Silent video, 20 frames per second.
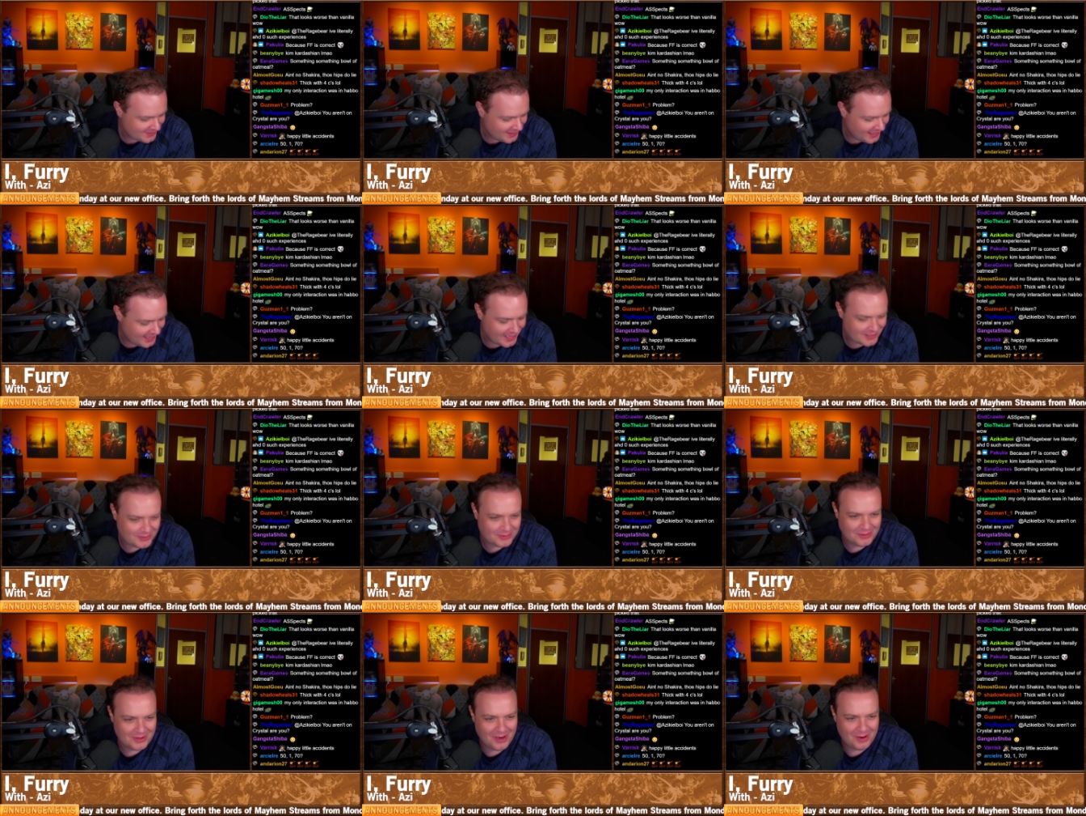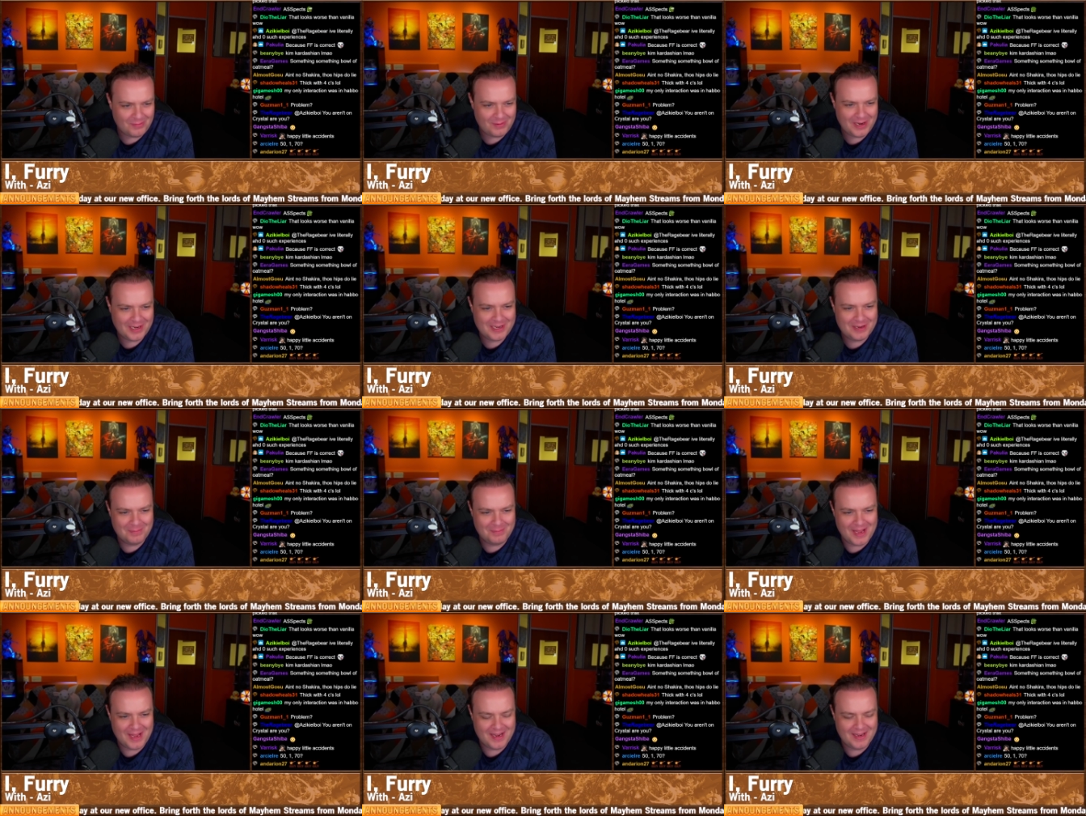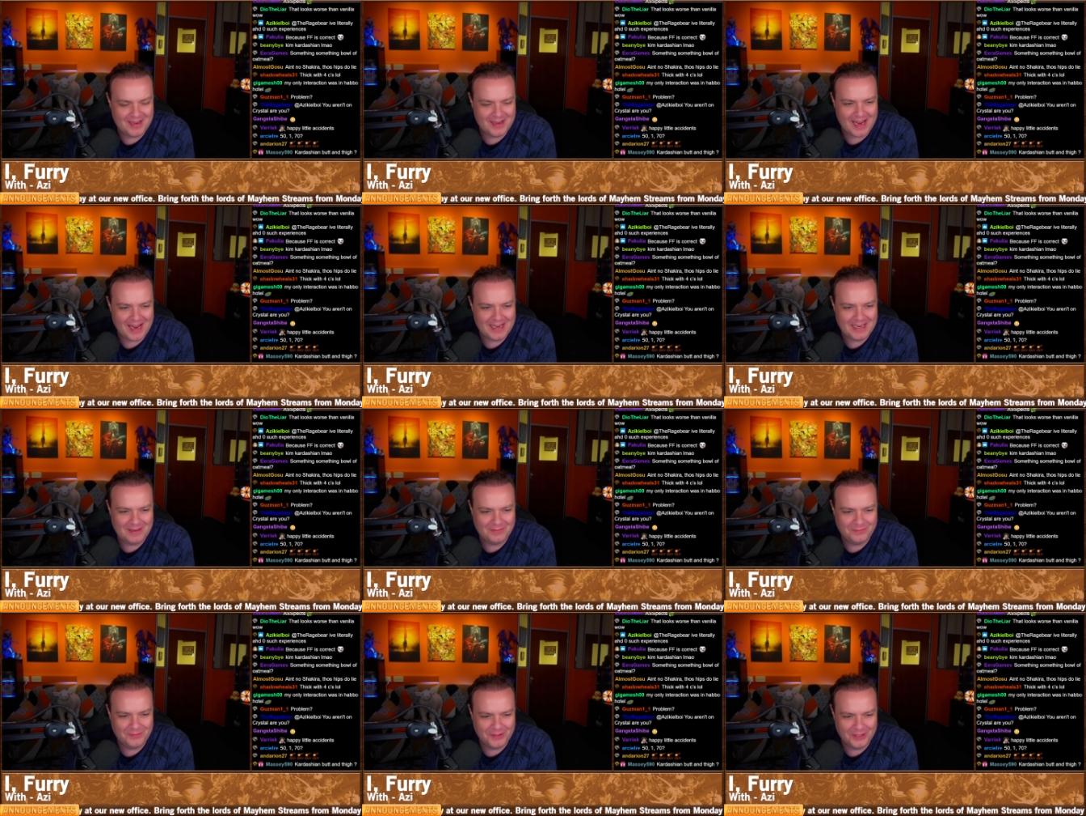I do not recommend
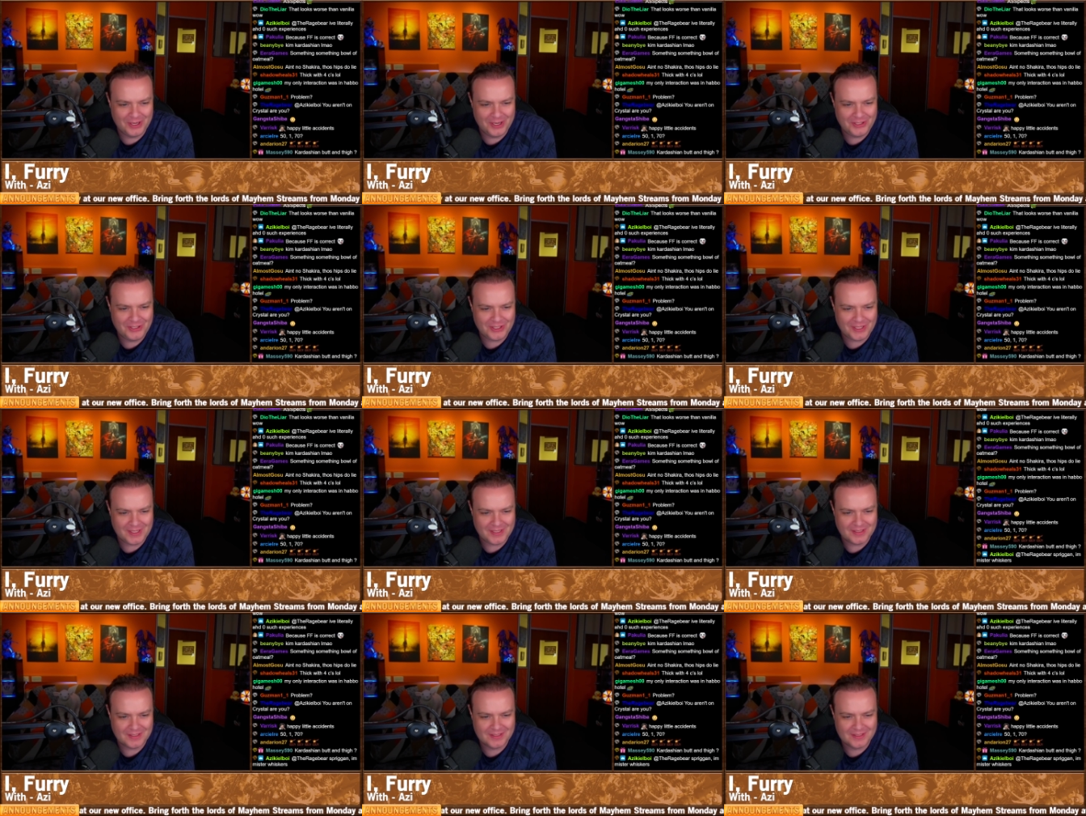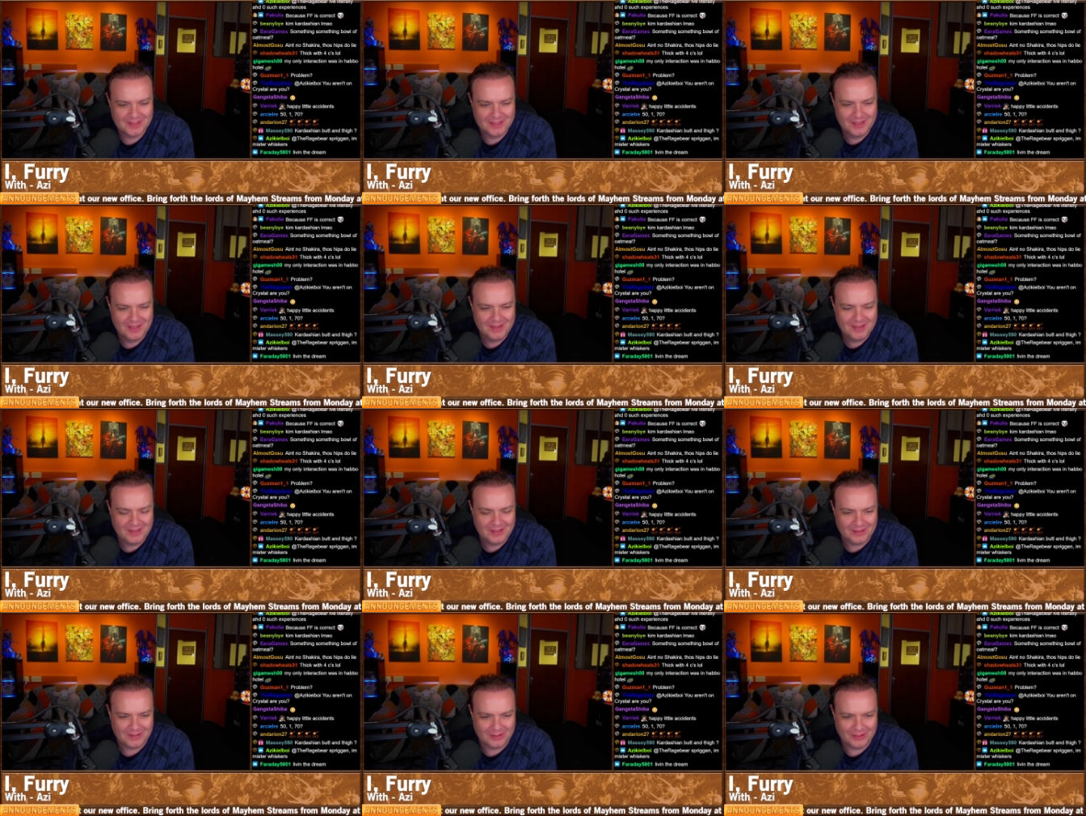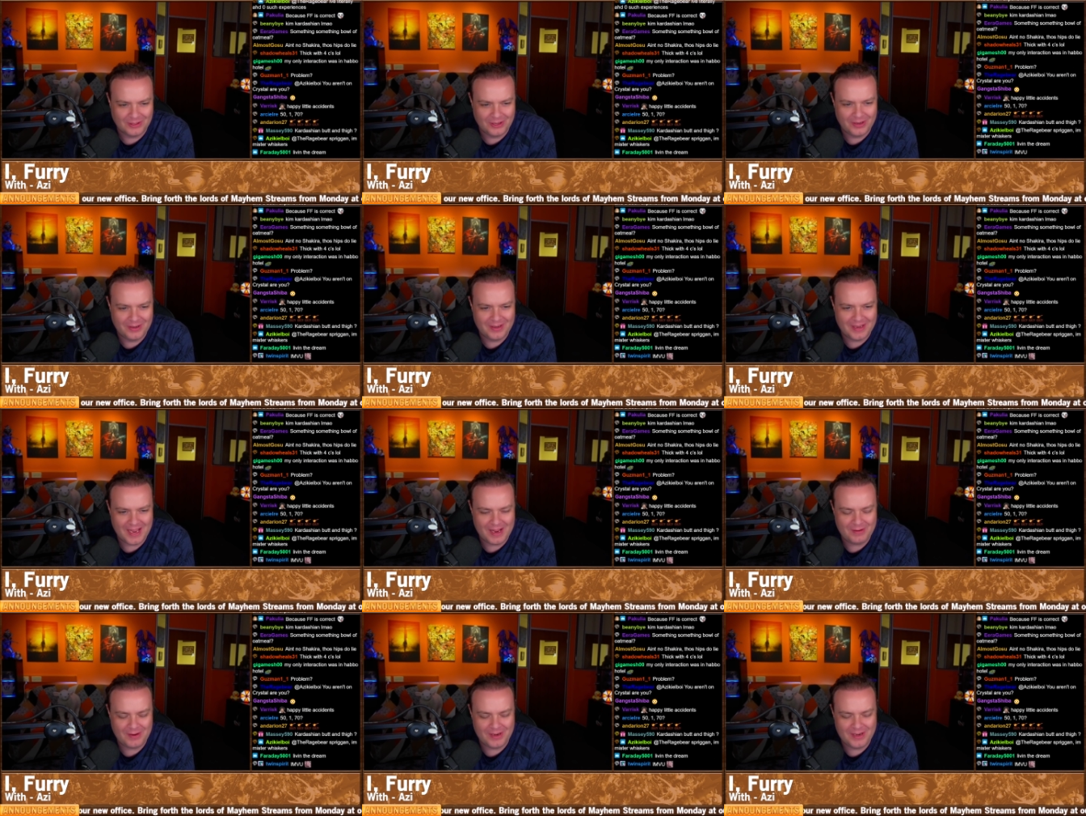any virgins learn
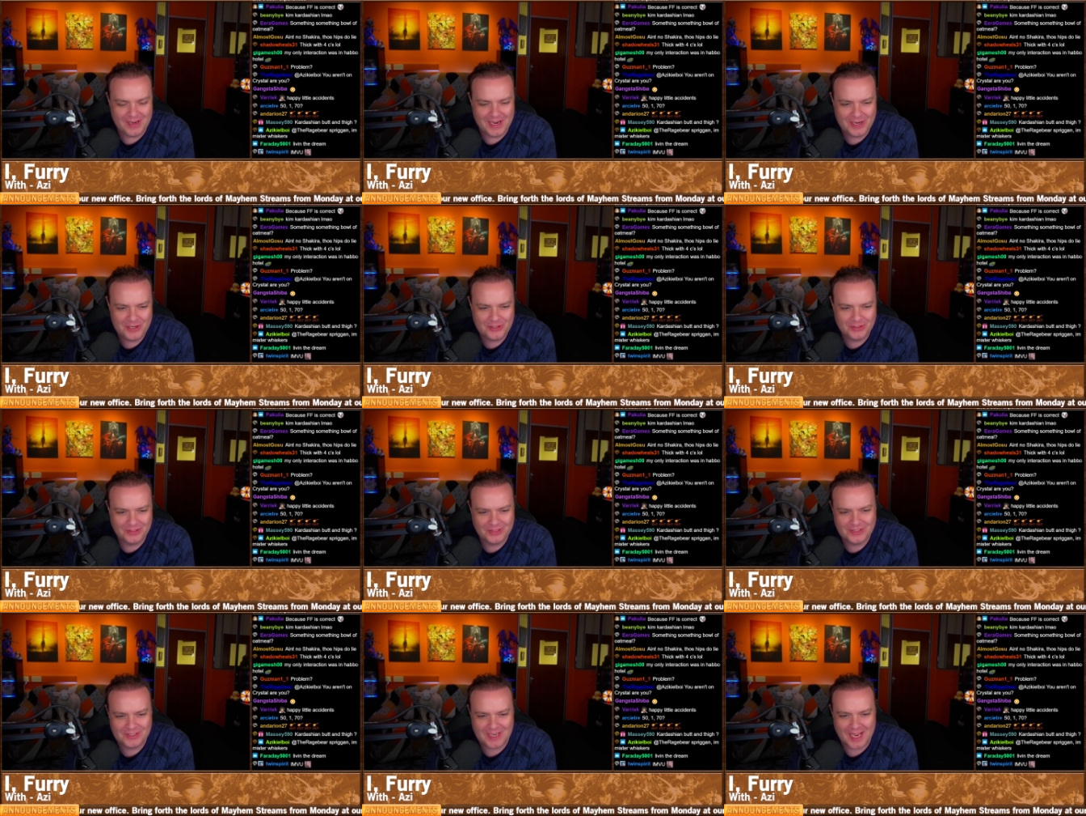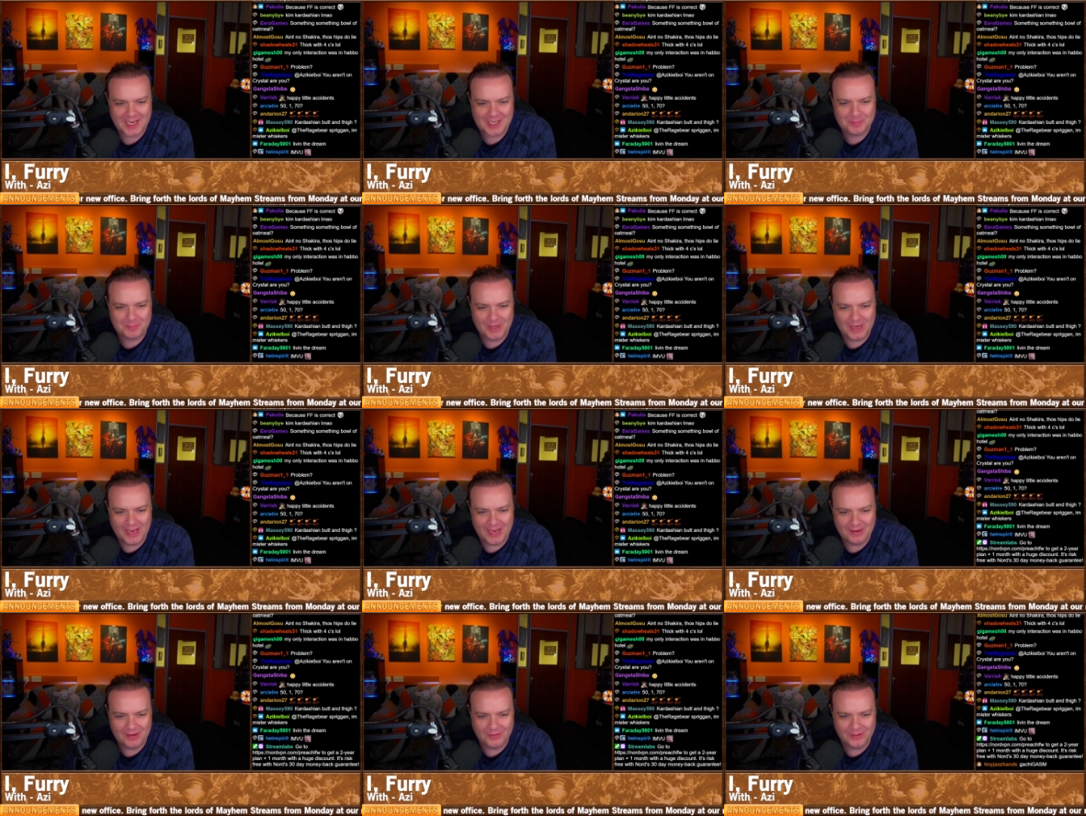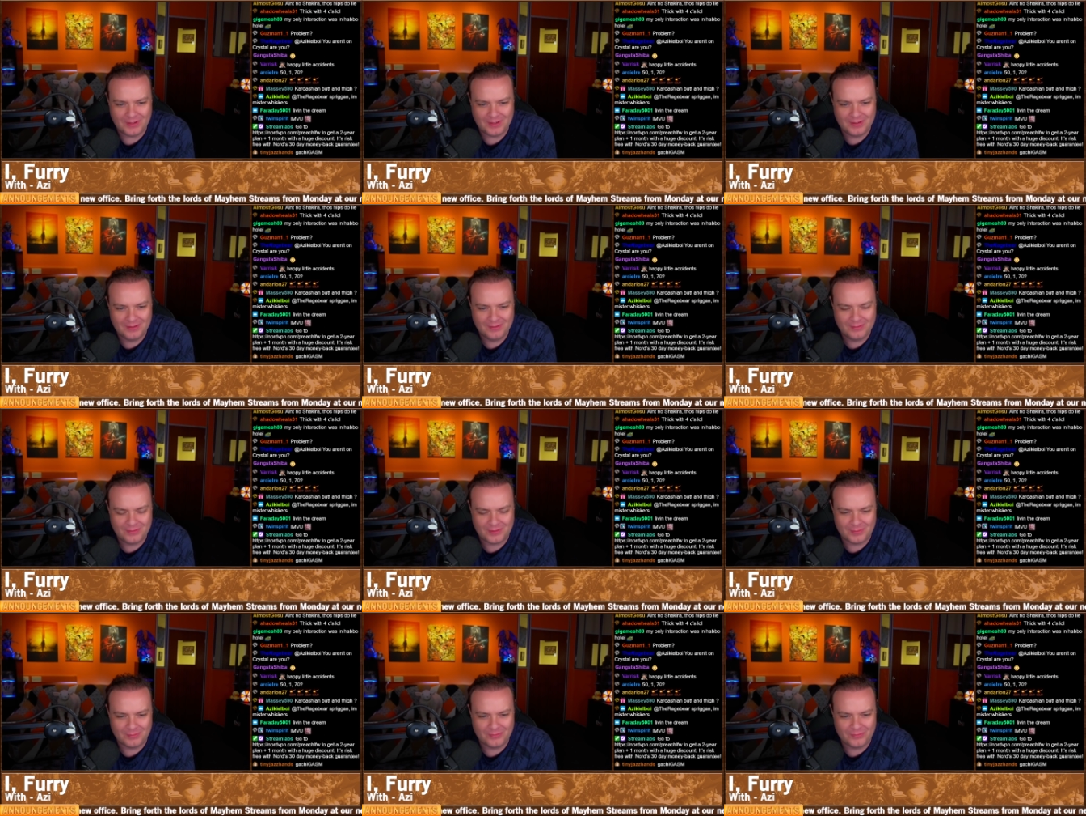their initial sex behavior
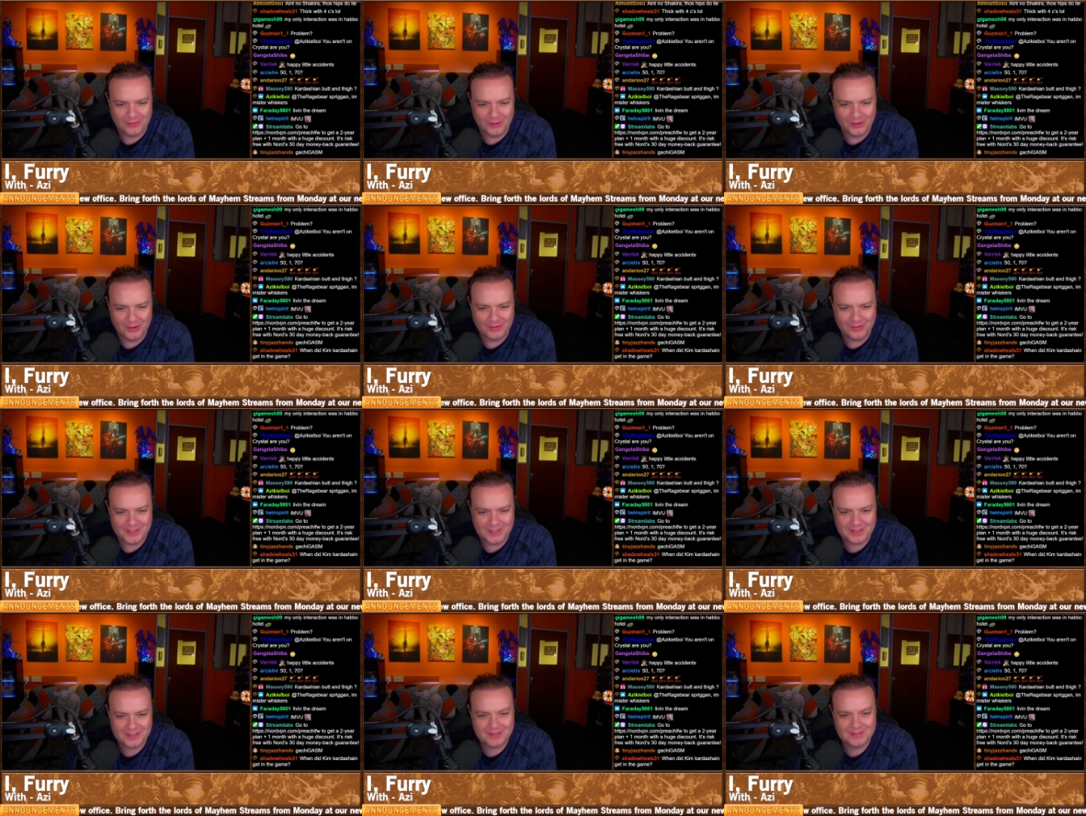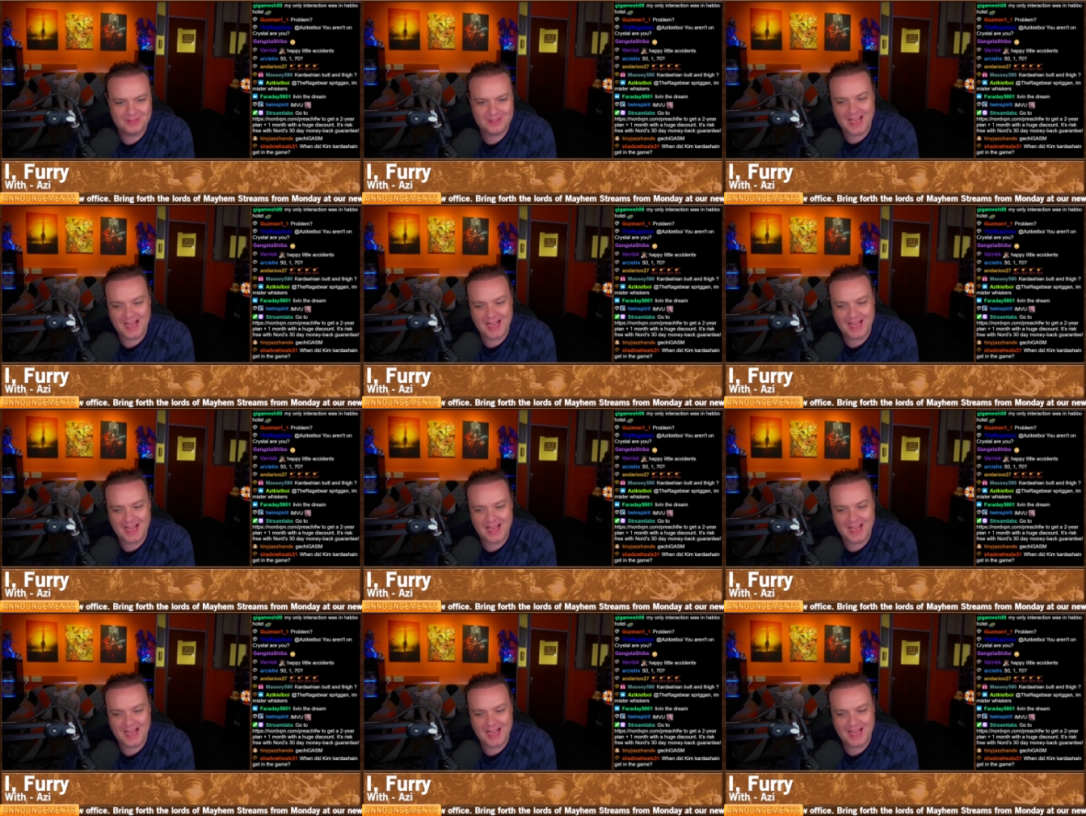from furries.